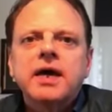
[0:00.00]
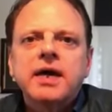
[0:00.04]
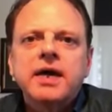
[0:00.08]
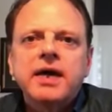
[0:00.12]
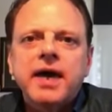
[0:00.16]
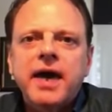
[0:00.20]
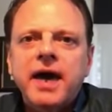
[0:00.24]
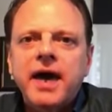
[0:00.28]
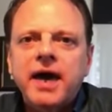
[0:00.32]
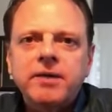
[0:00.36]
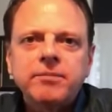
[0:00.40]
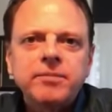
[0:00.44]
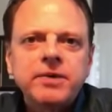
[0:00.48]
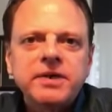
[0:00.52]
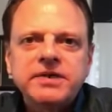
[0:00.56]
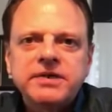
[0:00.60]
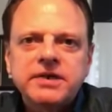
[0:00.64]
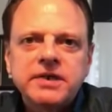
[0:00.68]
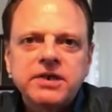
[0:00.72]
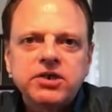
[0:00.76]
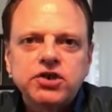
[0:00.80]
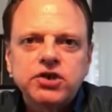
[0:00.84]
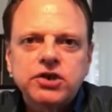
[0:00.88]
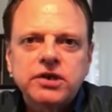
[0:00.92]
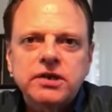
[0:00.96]
He had me
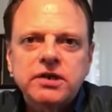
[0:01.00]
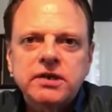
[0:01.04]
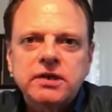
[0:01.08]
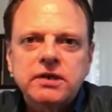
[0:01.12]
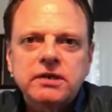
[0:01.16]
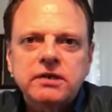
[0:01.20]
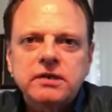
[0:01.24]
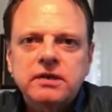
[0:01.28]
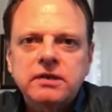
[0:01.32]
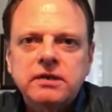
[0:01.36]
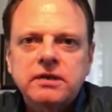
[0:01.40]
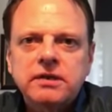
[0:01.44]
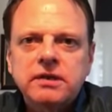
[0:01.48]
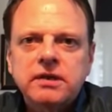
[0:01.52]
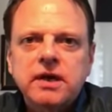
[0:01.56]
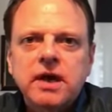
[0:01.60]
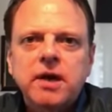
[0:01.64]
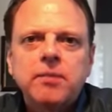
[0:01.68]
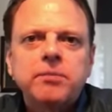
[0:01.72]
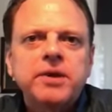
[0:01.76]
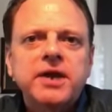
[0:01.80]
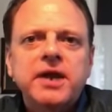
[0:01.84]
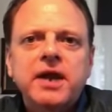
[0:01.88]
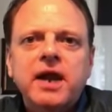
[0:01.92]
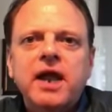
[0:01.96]
teaching the
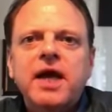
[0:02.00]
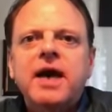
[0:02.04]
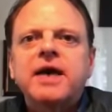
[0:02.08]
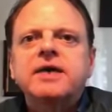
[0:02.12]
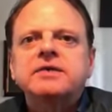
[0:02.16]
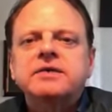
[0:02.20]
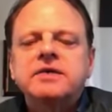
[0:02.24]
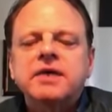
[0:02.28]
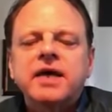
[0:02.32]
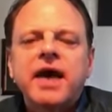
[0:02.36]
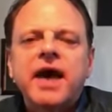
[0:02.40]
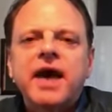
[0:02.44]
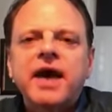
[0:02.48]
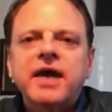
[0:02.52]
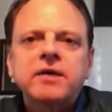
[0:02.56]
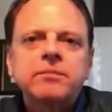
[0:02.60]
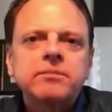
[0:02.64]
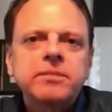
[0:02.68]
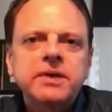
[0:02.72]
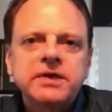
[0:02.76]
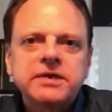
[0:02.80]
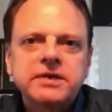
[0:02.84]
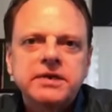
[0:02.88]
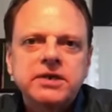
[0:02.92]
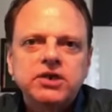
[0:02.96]
company class. He
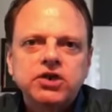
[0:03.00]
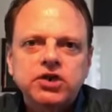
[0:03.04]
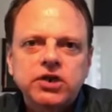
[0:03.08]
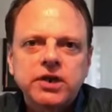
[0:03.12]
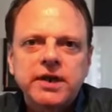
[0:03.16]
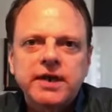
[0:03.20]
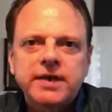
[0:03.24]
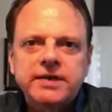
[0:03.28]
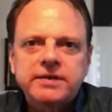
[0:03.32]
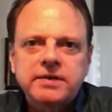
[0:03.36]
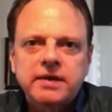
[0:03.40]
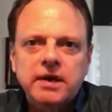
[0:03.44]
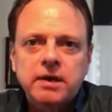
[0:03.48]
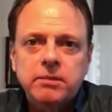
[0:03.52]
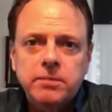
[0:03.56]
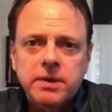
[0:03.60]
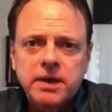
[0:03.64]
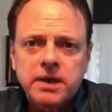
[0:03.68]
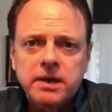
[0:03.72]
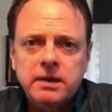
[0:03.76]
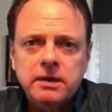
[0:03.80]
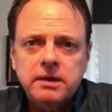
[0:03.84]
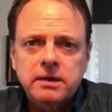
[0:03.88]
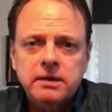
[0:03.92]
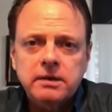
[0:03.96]
had me teaching at
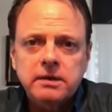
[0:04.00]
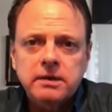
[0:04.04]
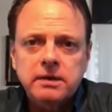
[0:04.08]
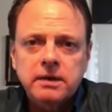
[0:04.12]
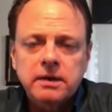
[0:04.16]
SAB.